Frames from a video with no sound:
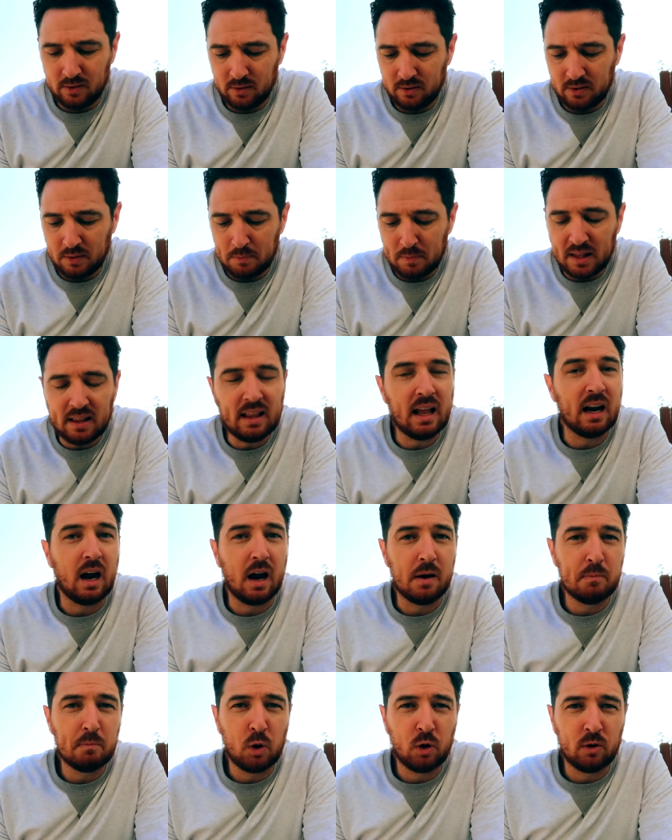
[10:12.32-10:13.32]
something that
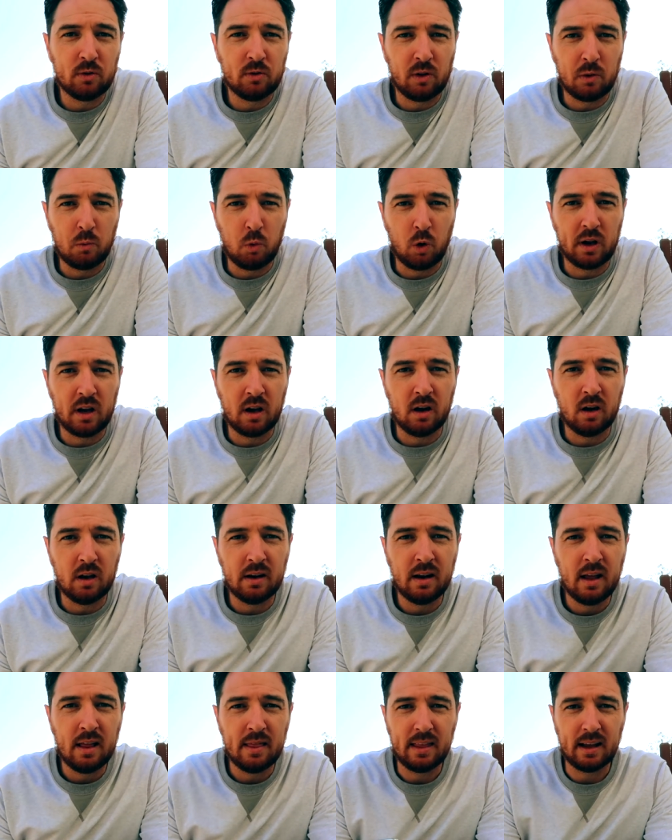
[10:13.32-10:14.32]
I'm personally working
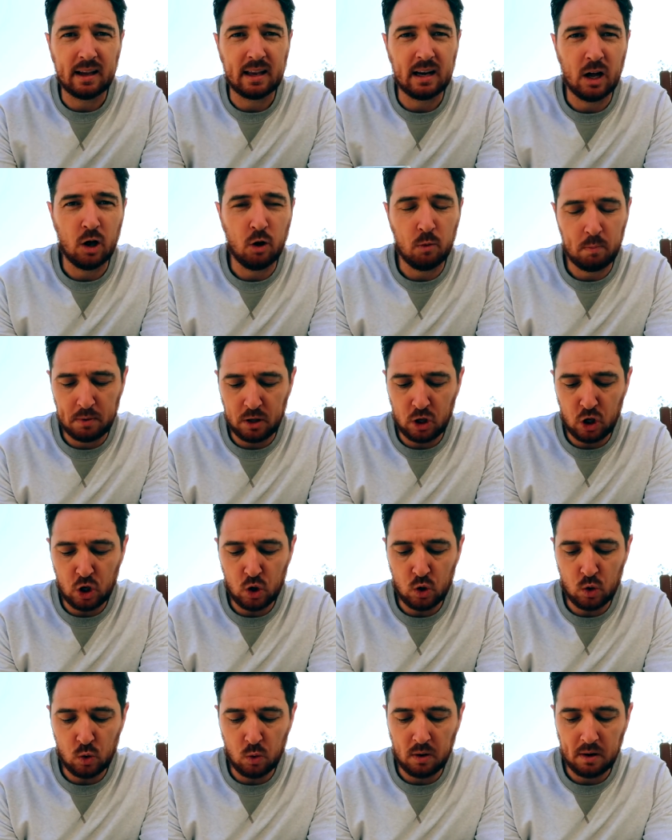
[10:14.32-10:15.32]
on that can help
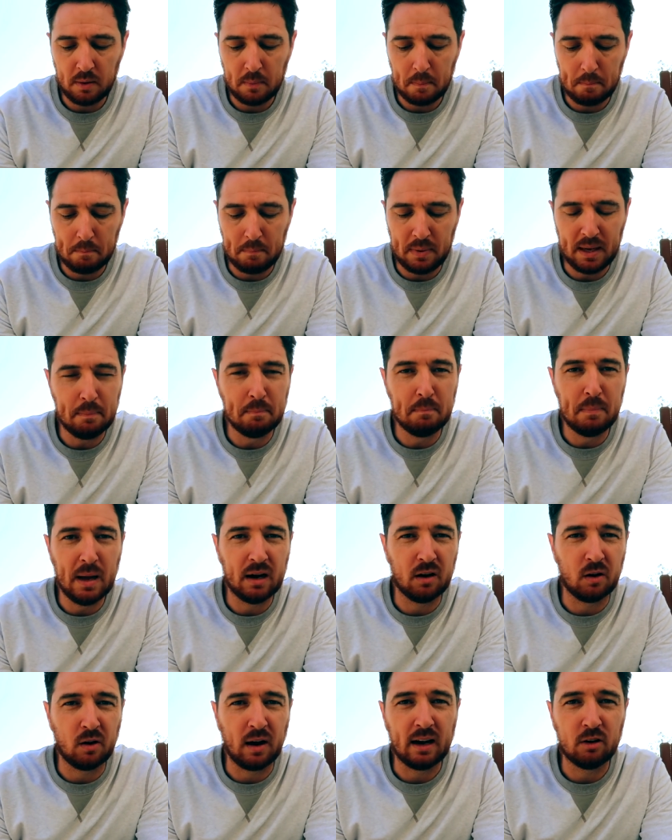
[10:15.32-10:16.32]
you be
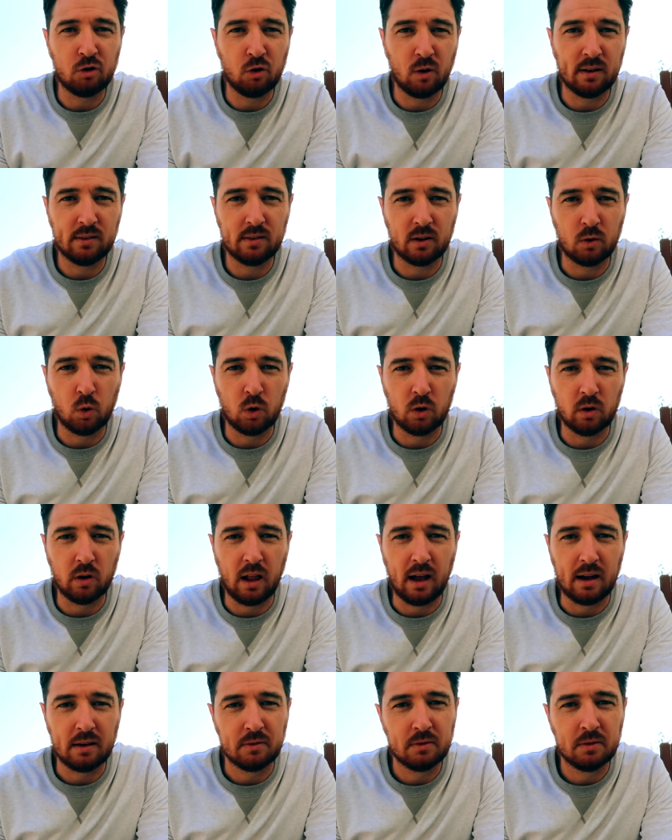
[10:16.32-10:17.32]
better at Jurassic World
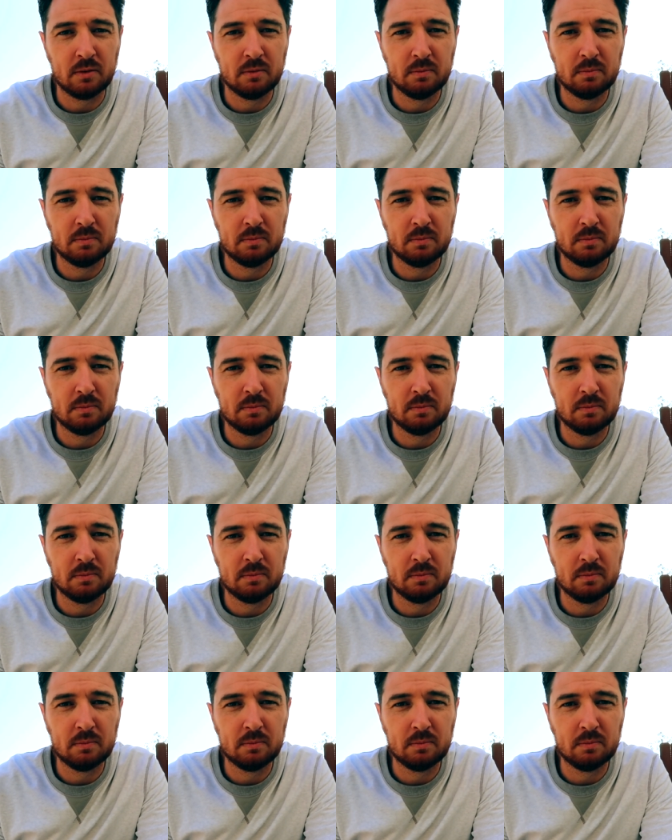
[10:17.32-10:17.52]
Alive.